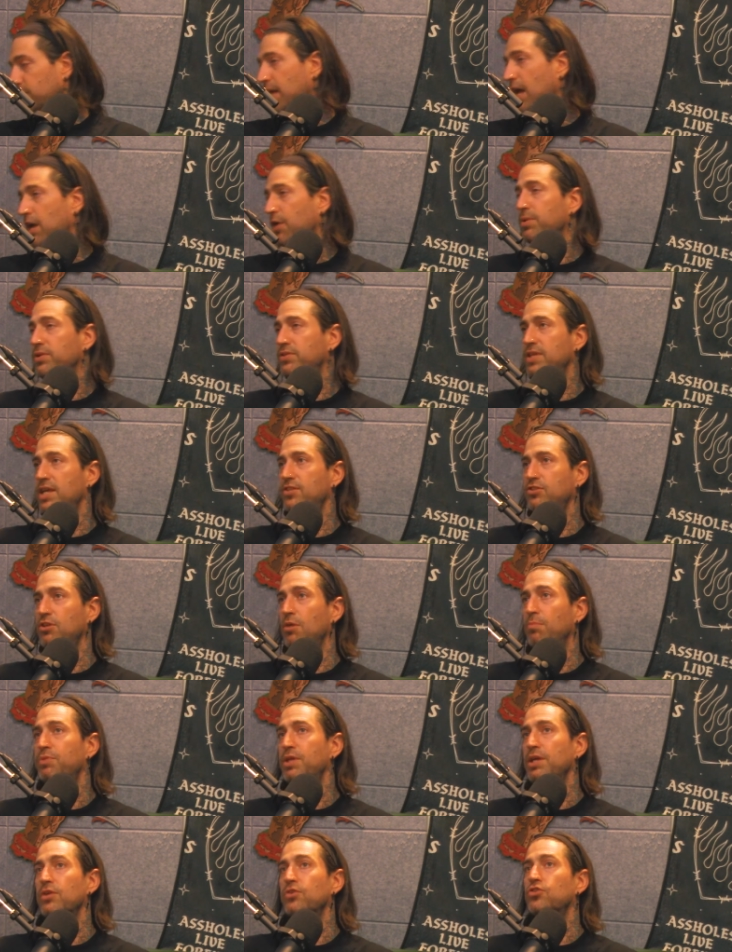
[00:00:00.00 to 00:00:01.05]
don't want to say
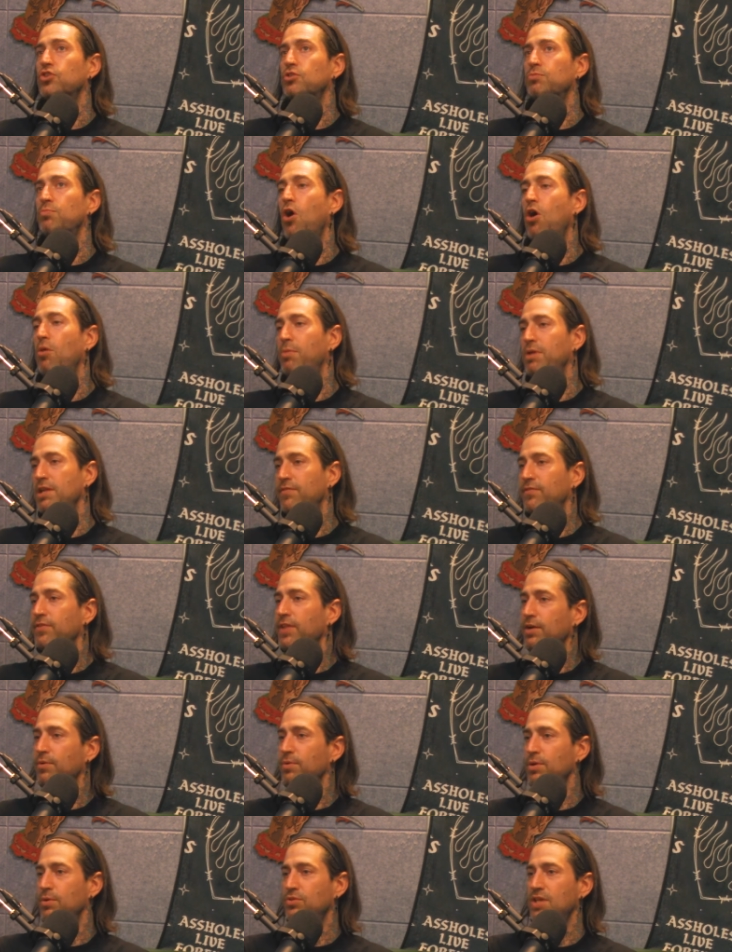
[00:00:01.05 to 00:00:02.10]
something small, but even
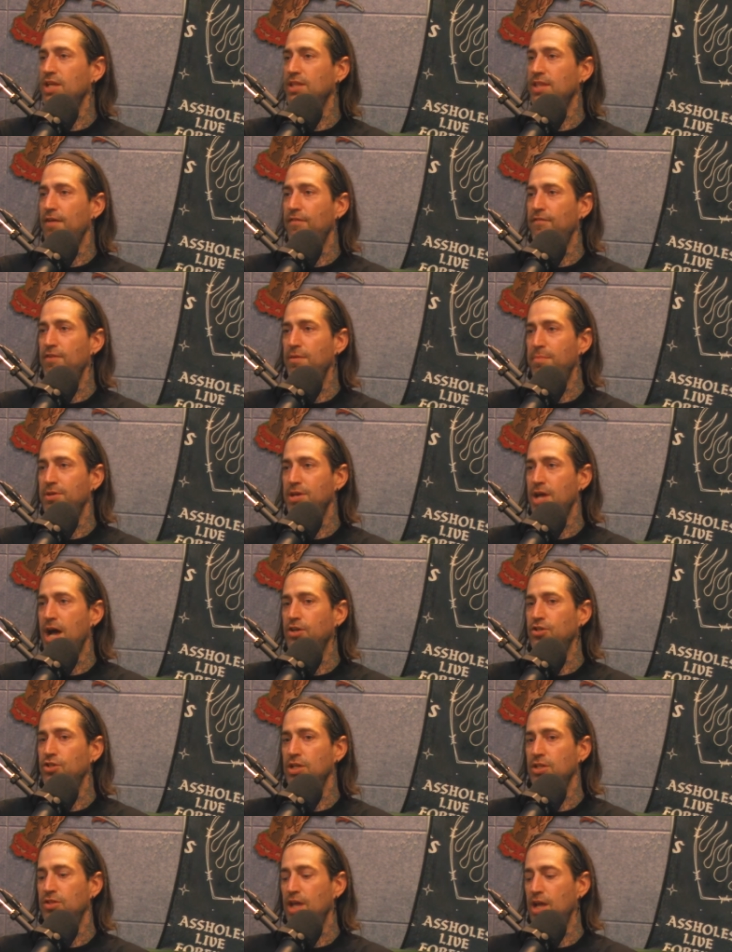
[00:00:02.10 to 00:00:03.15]
like you were saying that
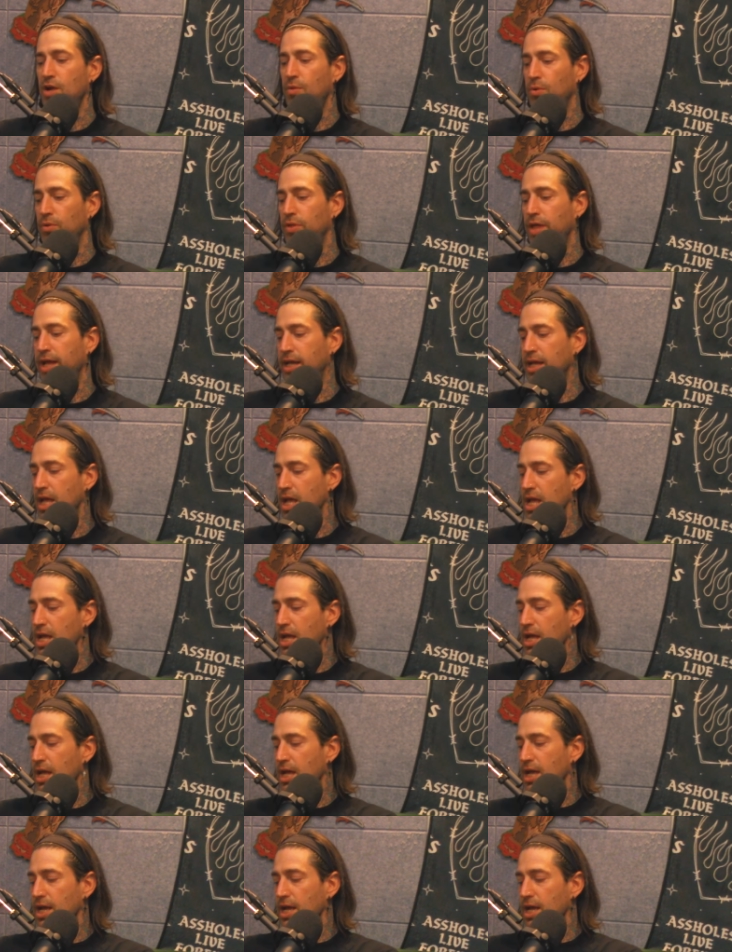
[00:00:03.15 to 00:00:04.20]
Fibonacci thing where like
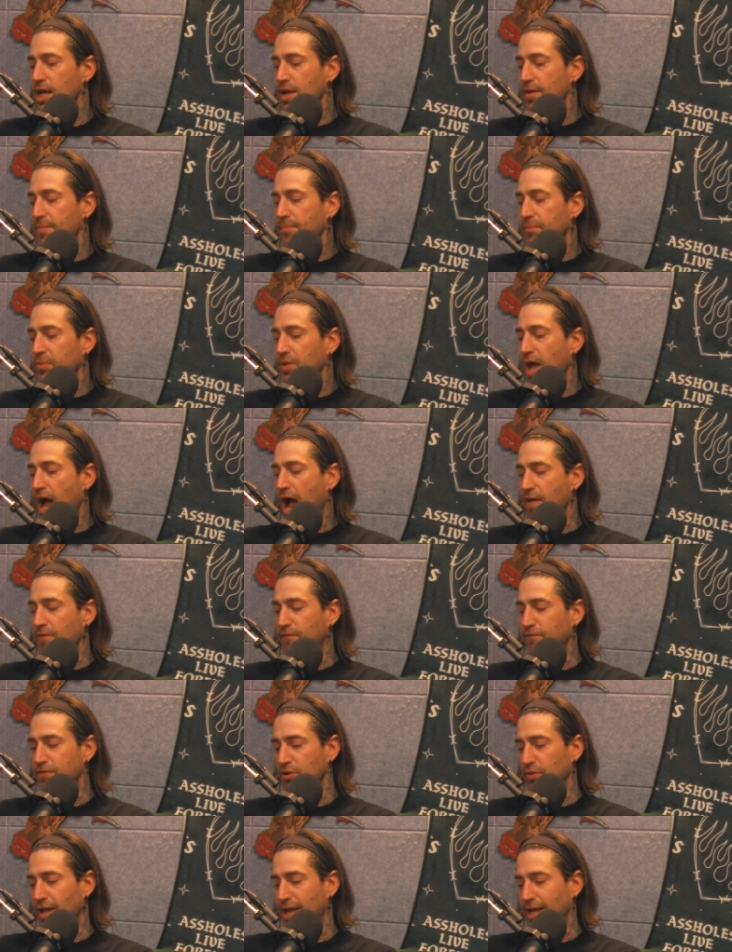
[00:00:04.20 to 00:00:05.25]
I
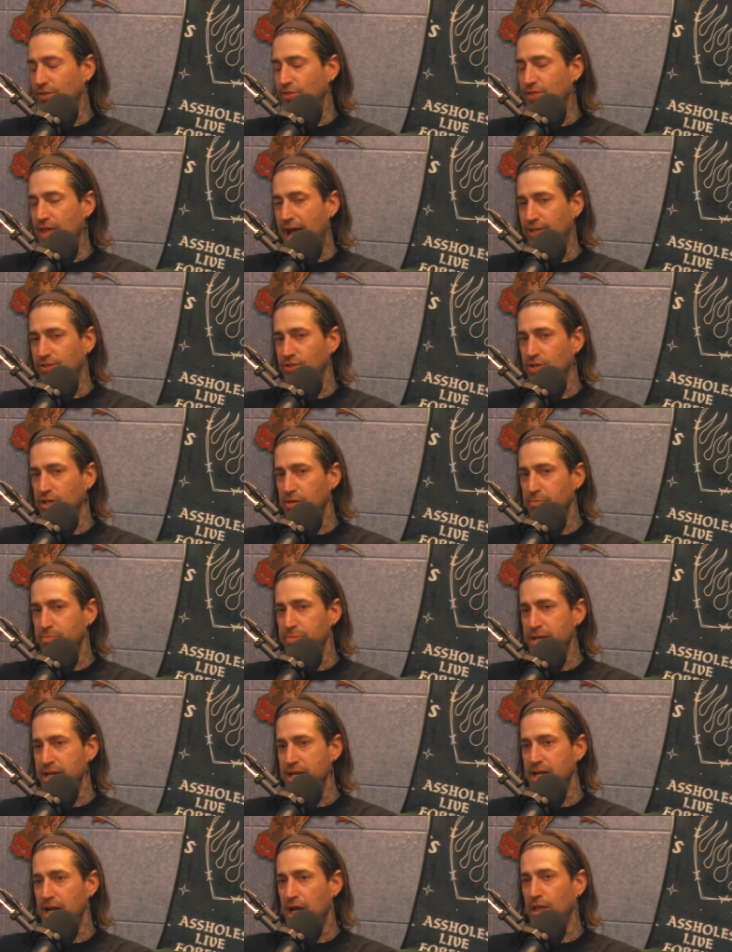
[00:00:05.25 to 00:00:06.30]
feel like that's going to
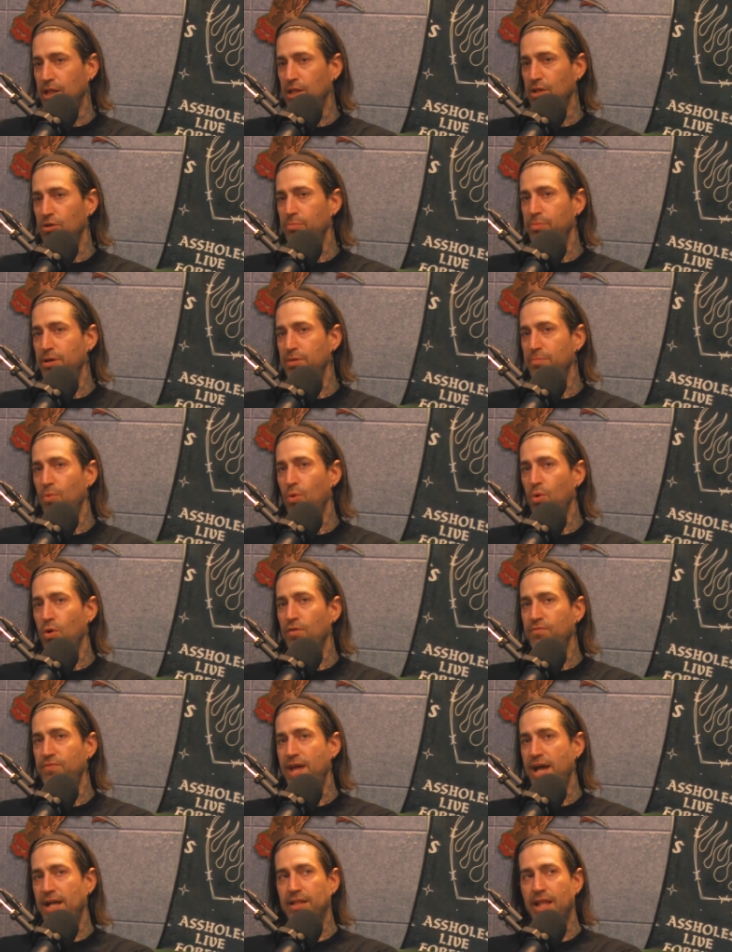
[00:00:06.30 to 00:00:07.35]
be a little bit more
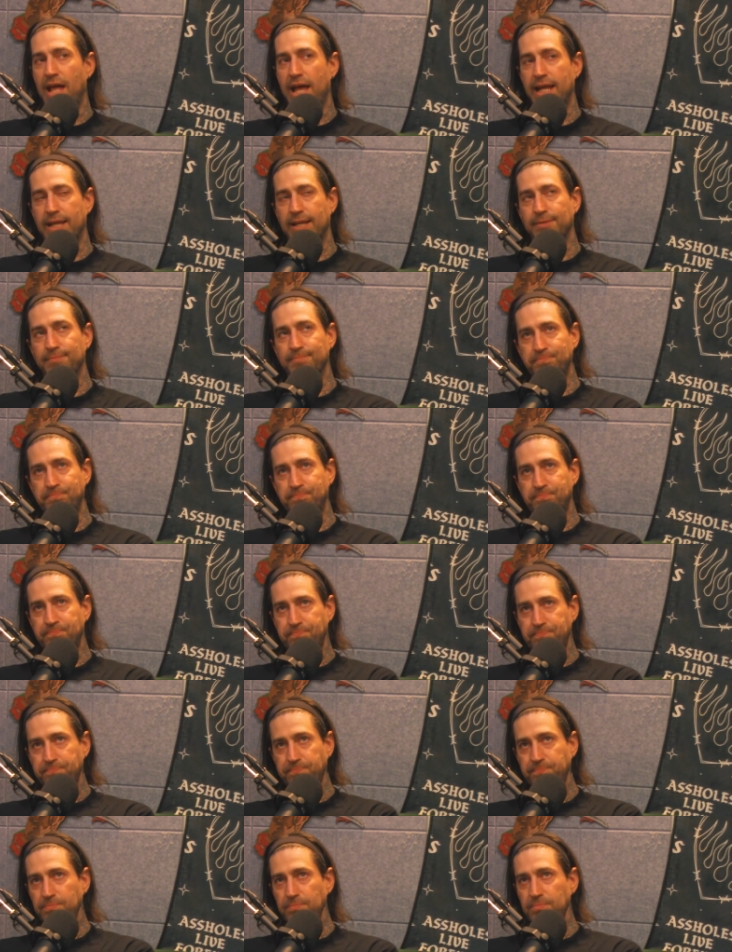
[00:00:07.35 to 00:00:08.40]
of that, like,
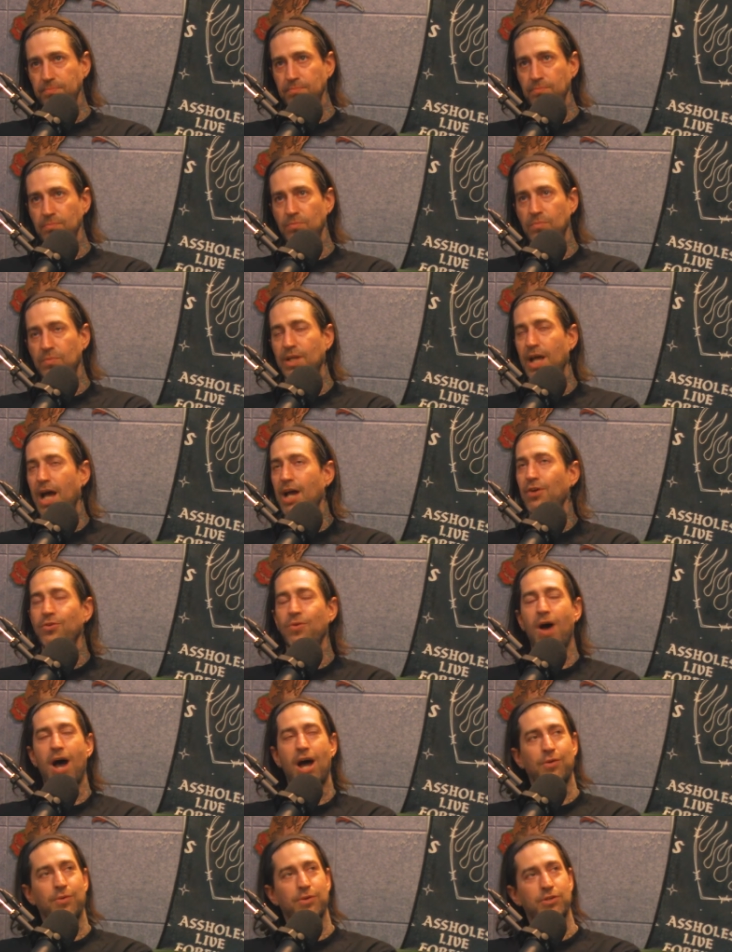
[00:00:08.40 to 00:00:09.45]
I don't know
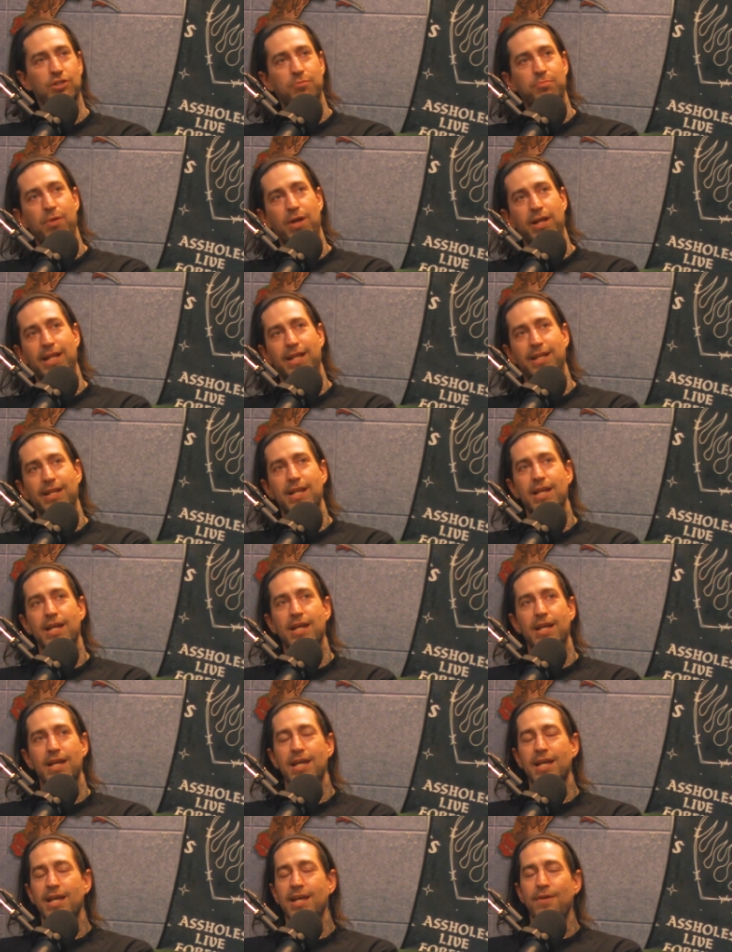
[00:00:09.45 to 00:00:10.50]
how to explain it.
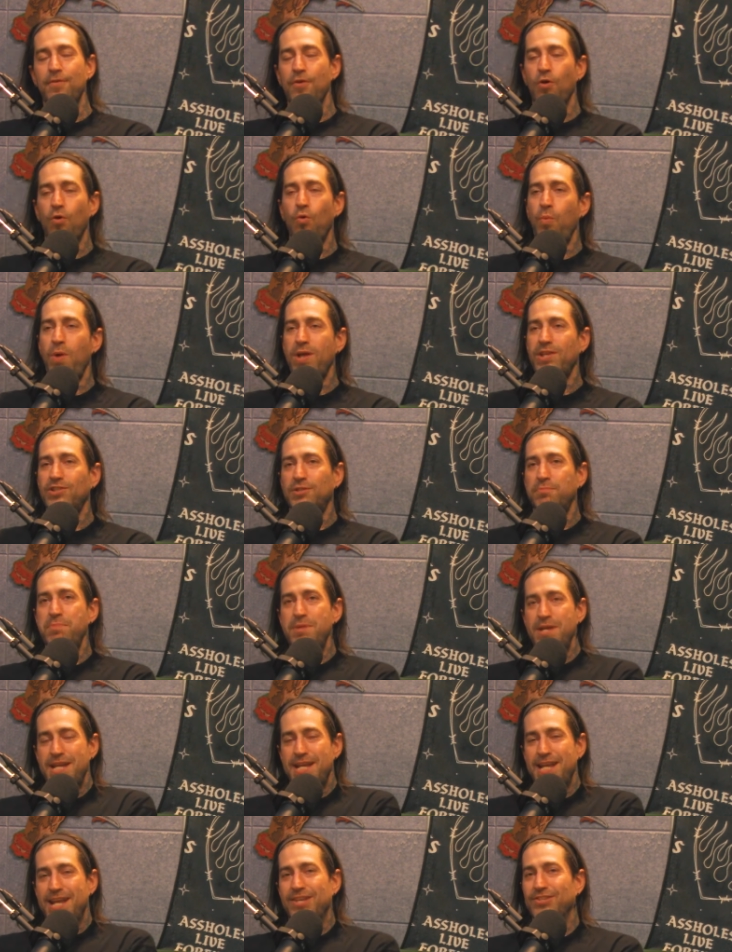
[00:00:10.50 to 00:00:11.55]

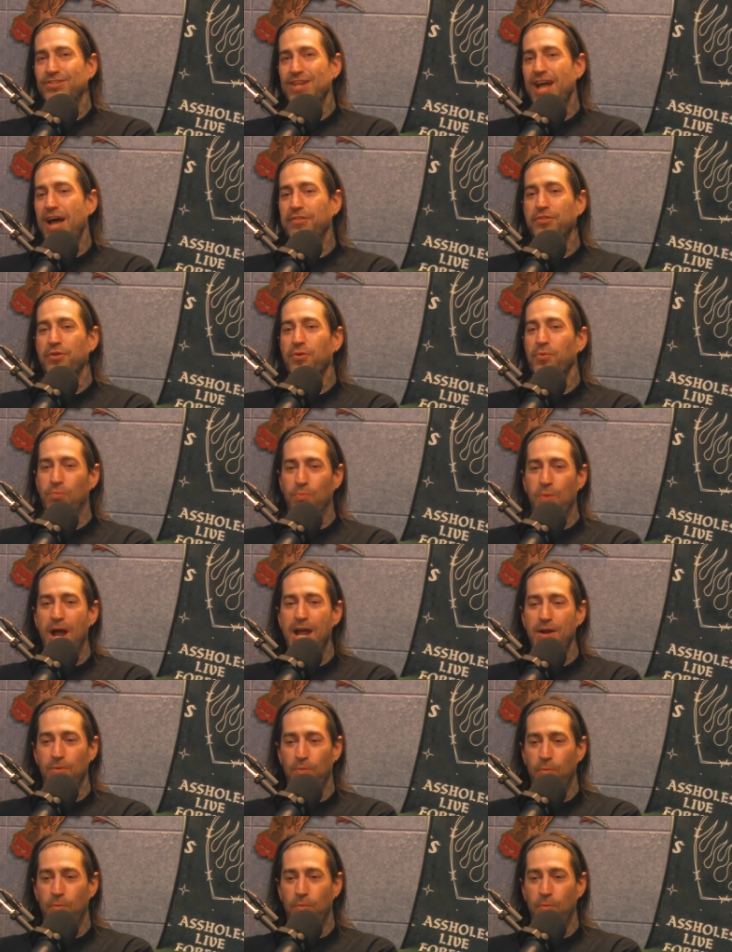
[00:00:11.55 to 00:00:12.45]
Wispy is not the right